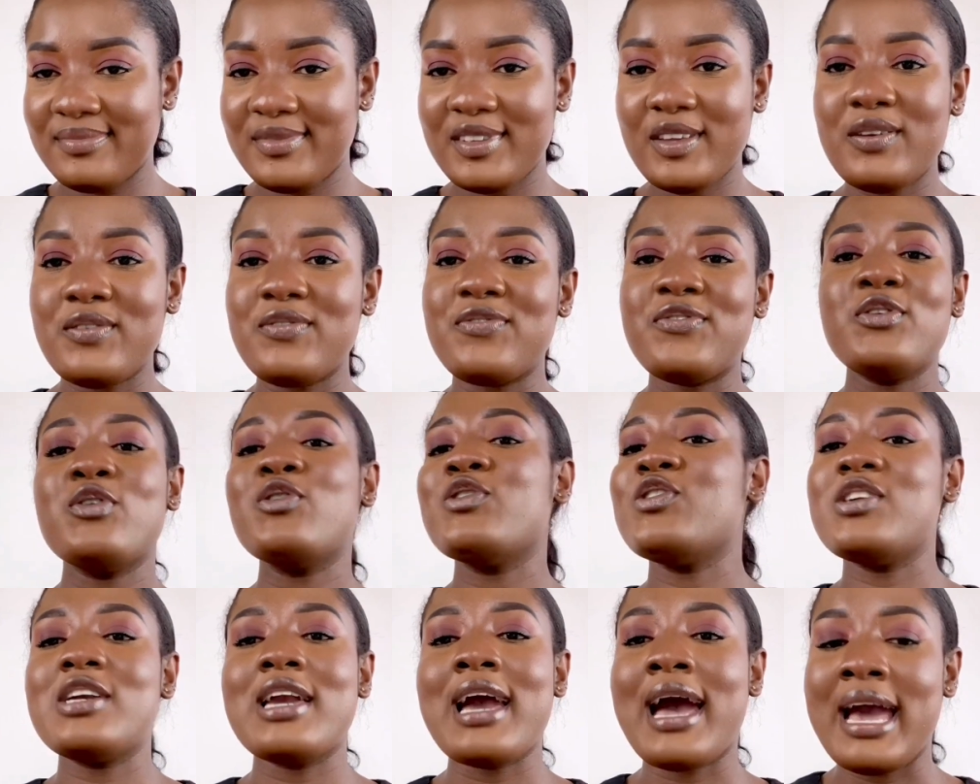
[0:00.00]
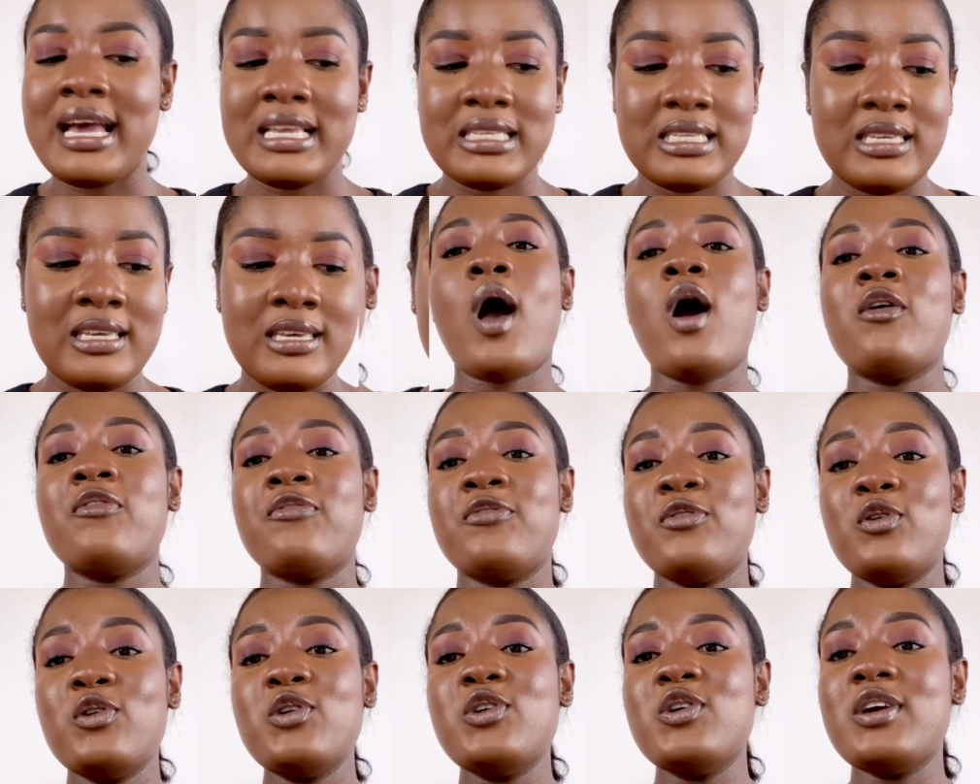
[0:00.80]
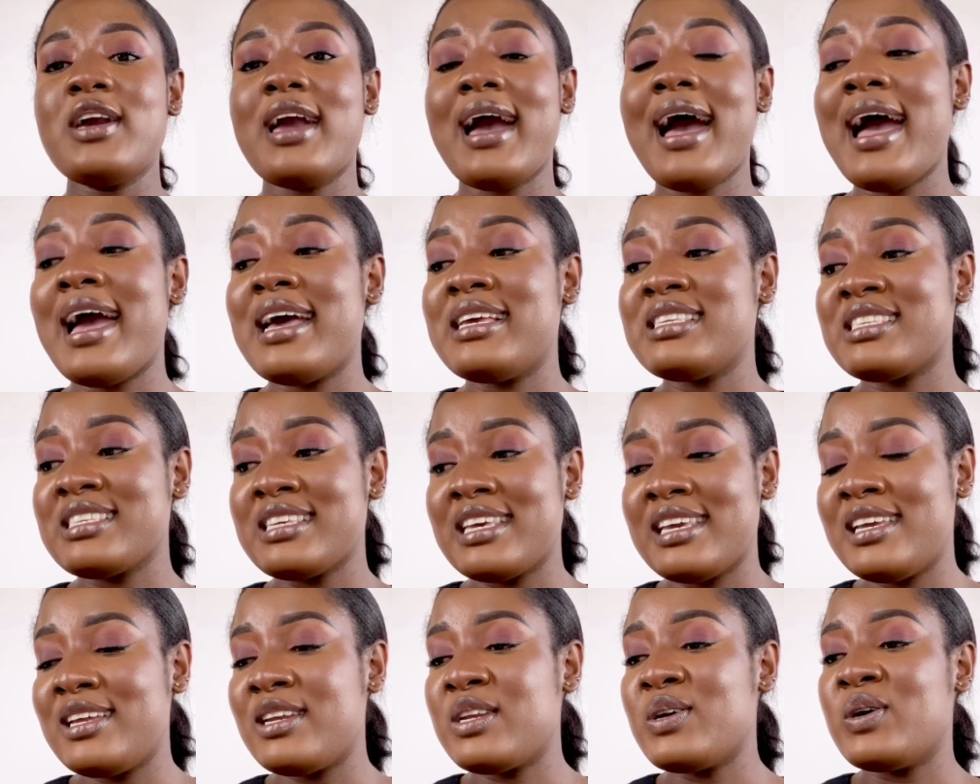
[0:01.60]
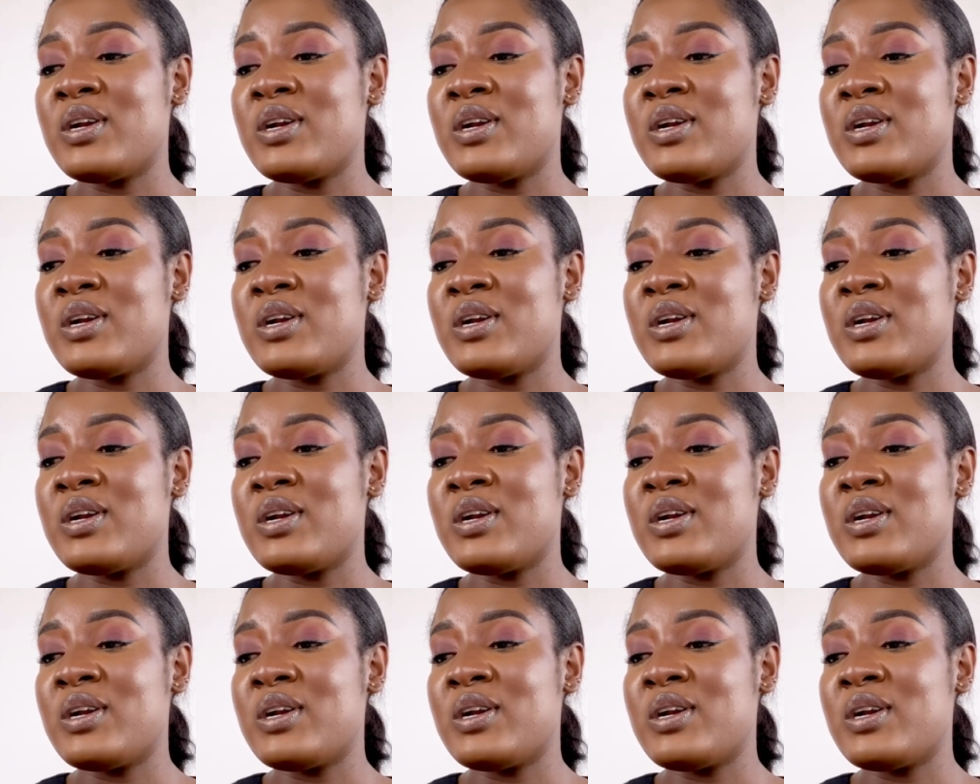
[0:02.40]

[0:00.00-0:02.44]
fill you guys in